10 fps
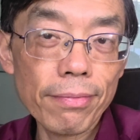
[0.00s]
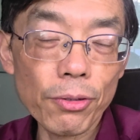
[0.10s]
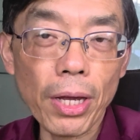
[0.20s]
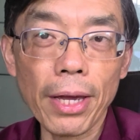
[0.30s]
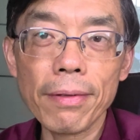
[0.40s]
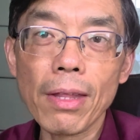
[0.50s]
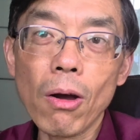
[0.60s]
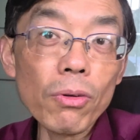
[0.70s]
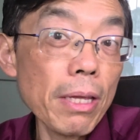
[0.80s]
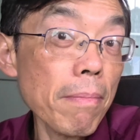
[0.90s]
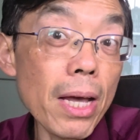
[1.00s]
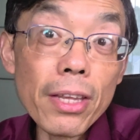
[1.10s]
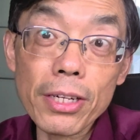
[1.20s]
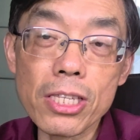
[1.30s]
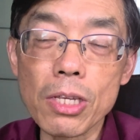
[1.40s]
Okay, only
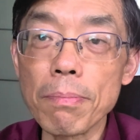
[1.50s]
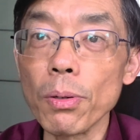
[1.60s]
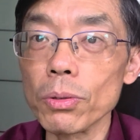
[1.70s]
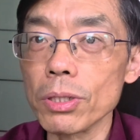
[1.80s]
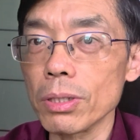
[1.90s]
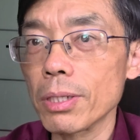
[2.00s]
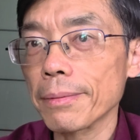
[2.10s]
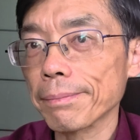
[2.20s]
mother is important.